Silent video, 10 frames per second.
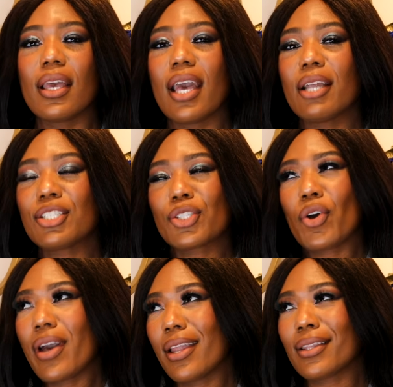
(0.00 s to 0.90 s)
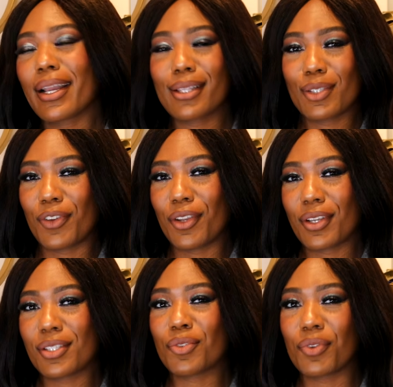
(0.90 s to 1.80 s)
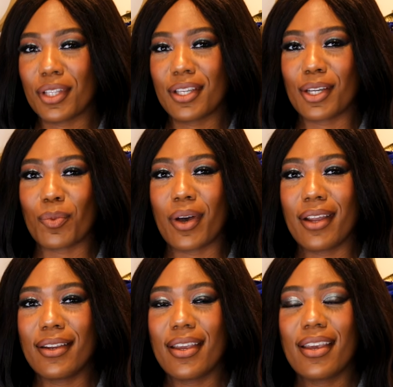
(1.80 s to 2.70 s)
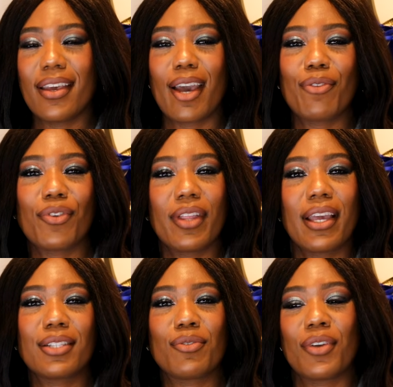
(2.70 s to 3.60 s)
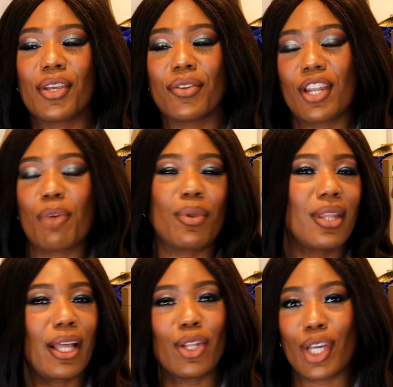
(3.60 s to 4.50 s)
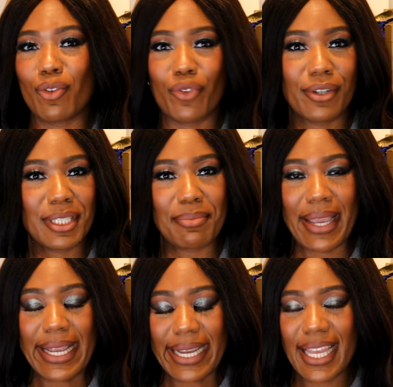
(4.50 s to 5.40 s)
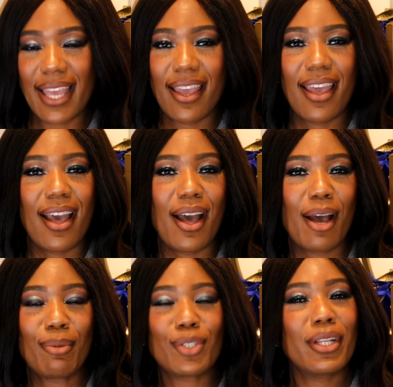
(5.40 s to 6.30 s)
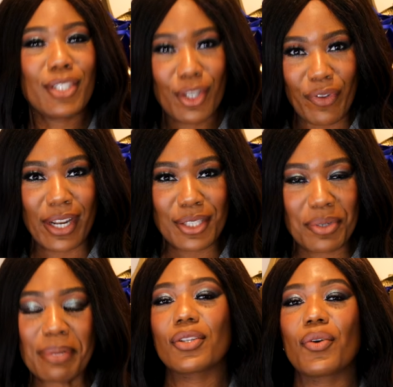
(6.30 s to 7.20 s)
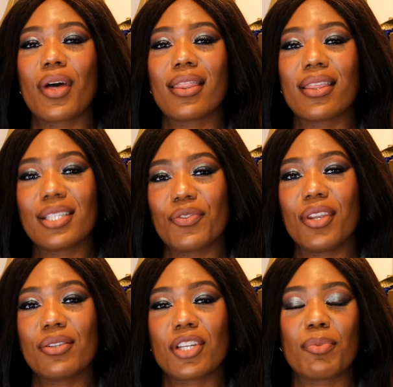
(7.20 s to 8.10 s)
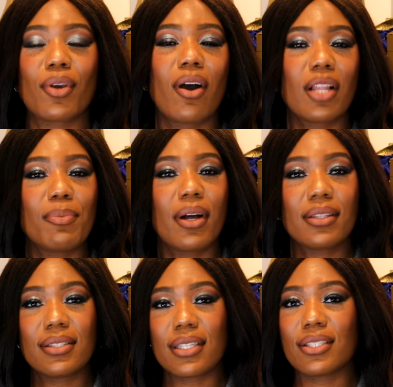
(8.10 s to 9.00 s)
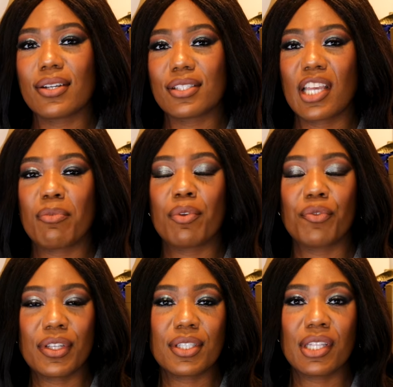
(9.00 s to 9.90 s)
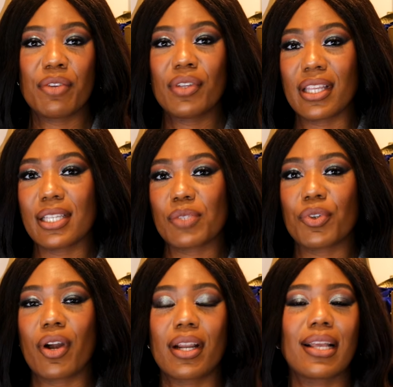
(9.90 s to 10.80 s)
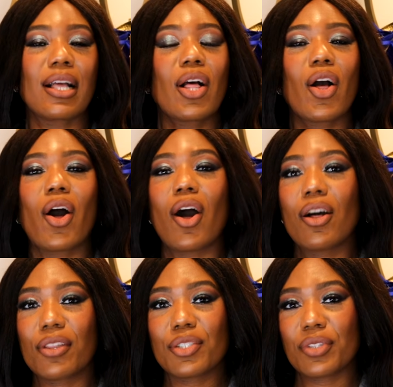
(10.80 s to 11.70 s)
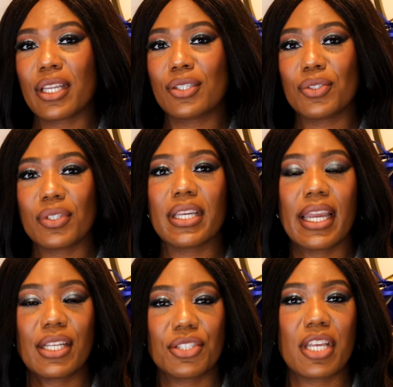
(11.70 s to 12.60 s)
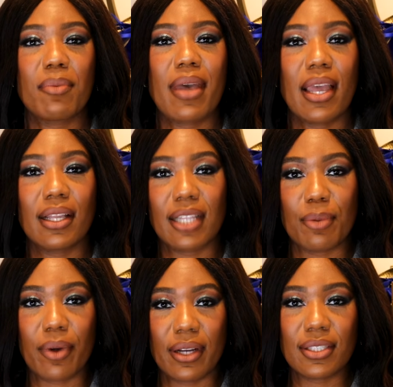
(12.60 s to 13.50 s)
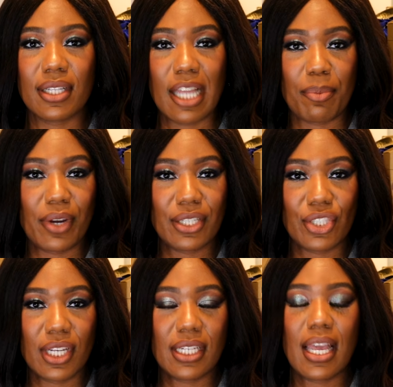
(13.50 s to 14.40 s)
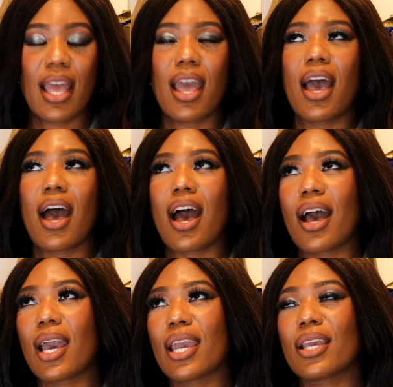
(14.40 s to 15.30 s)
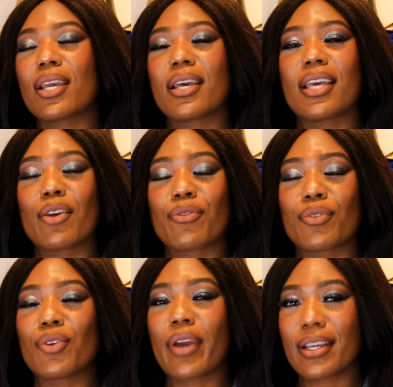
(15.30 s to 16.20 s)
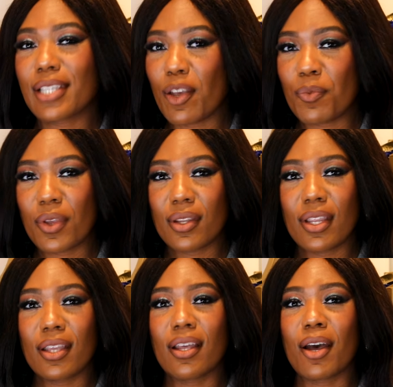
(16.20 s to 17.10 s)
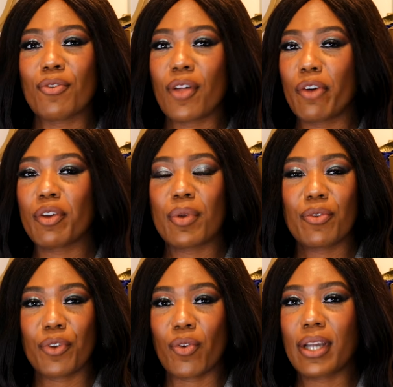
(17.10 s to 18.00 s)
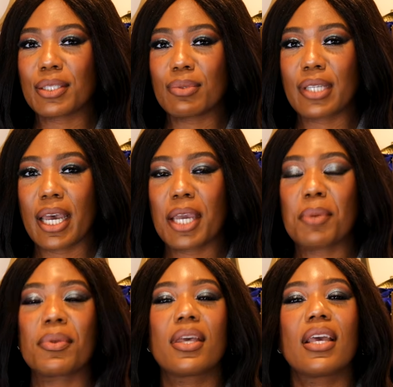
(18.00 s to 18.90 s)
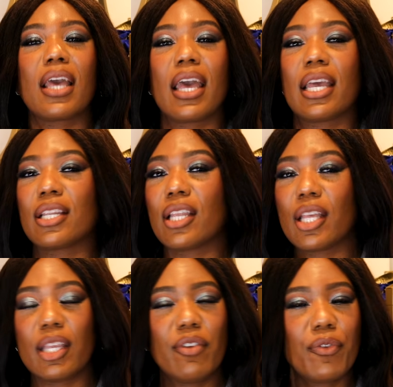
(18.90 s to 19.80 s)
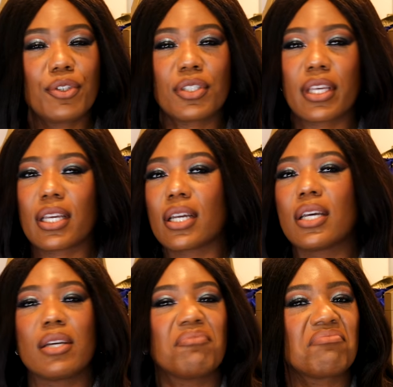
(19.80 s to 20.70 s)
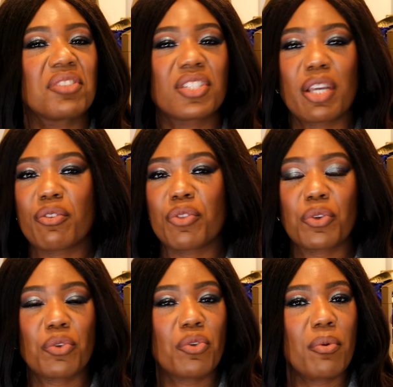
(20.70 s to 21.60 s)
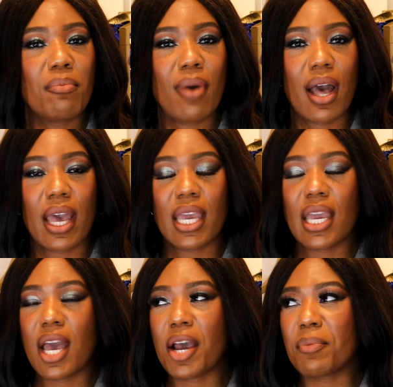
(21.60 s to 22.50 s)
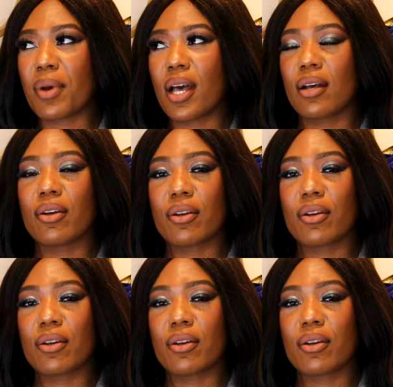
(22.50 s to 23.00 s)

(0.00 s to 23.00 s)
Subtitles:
And just go ahead and like this video because it's a really good one. I feel like it's a video that I've been looking forward to make. So let's get right into it. So this video is going to be all about the details that have been recently released regarding all things related to the H&M and Glenn Martens collaboration. If you guys have been following me for quite some time, and even if you just stifle through my